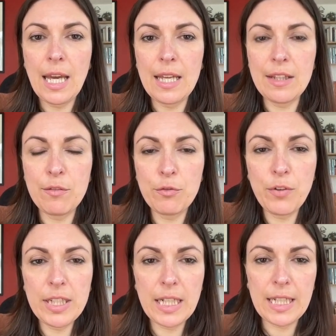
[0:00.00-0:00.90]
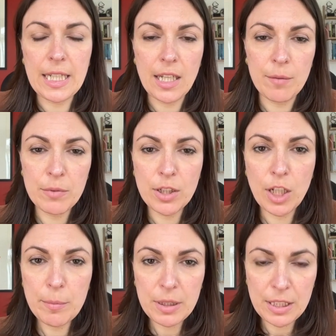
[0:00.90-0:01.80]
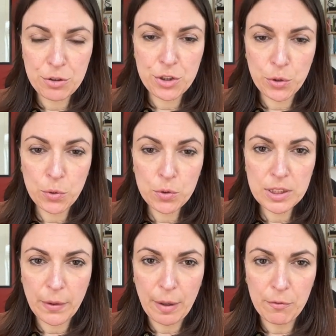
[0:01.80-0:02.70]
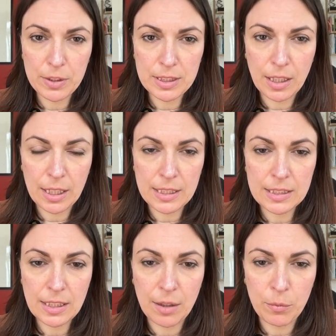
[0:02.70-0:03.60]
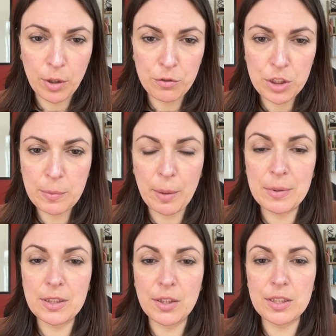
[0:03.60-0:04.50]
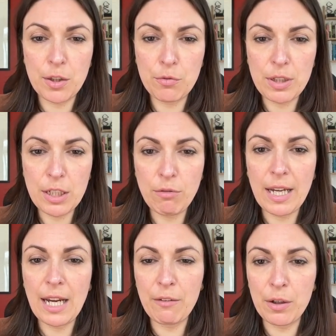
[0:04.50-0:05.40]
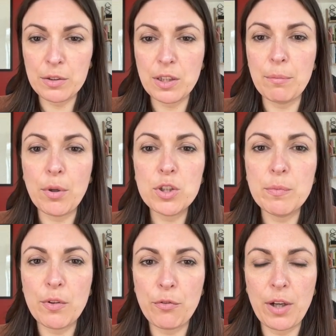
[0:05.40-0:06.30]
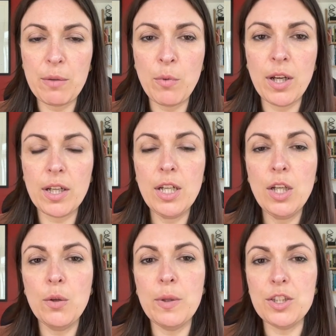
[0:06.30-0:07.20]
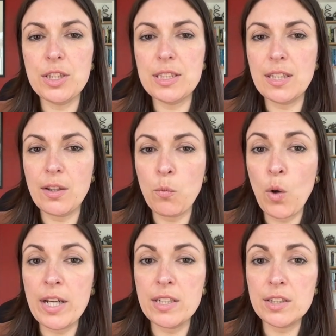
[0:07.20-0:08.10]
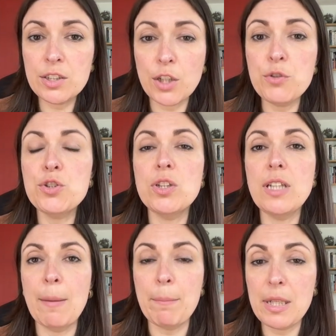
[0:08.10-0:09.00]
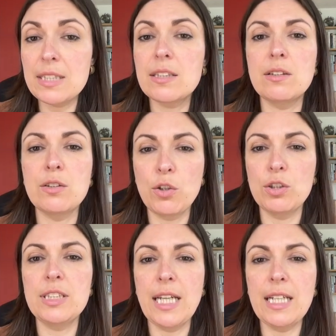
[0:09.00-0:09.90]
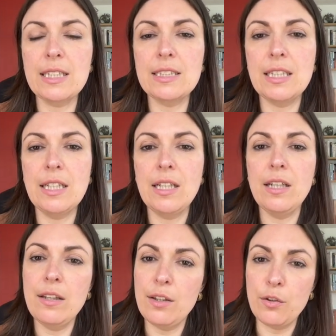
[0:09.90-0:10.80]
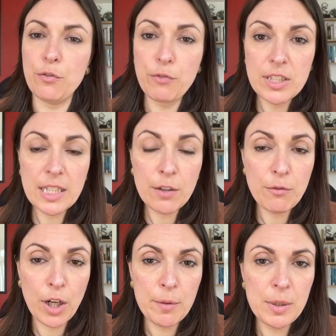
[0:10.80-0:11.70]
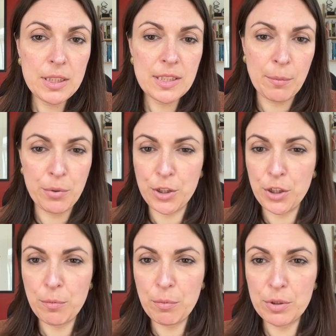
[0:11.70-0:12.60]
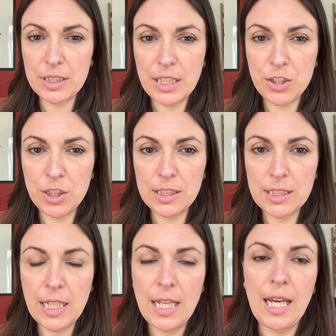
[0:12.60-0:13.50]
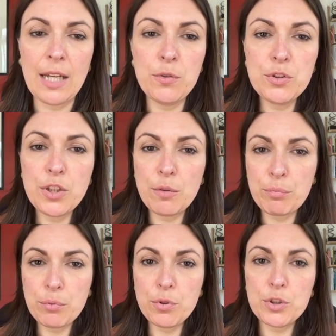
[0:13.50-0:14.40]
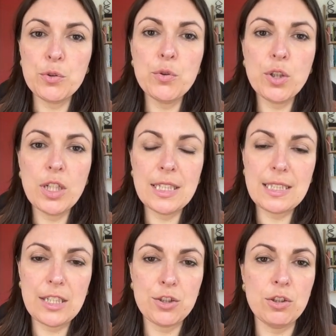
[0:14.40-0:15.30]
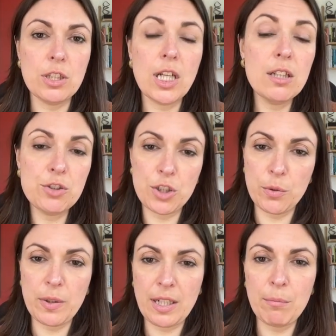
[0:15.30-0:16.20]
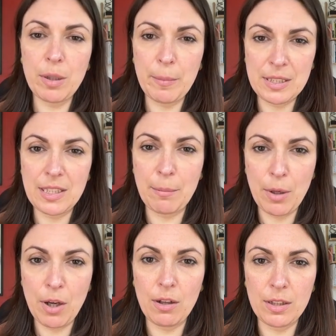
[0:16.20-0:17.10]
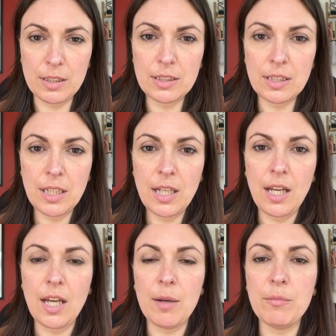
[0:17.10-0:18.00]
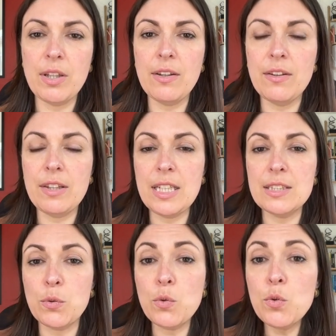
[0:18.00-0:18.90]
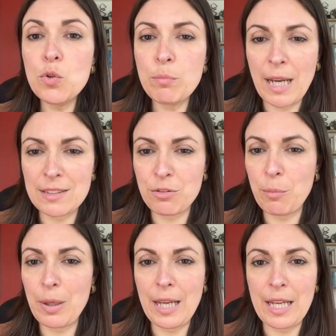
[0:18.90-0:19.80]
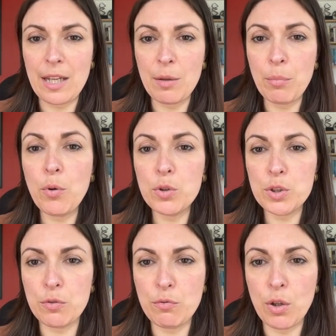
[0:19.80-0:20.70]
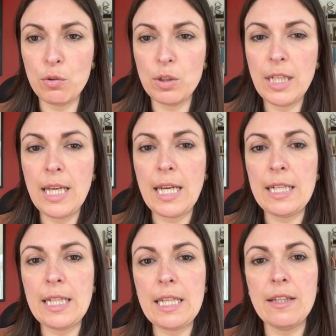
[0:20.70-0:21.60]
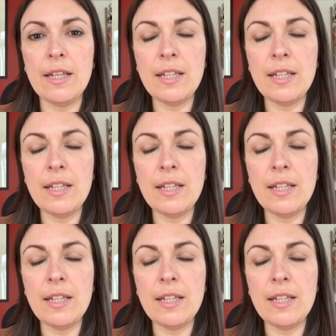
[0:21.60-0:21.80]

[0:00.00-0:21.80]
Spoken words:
And then finally, the global literature also emphasised what I've just put up as those three grey arrows at the bottom of the framework, which is that the wider social and political context, the funding environment and procurement procedures, and also the broader organisational culture within implementing partners, that these all matter and play an important role in either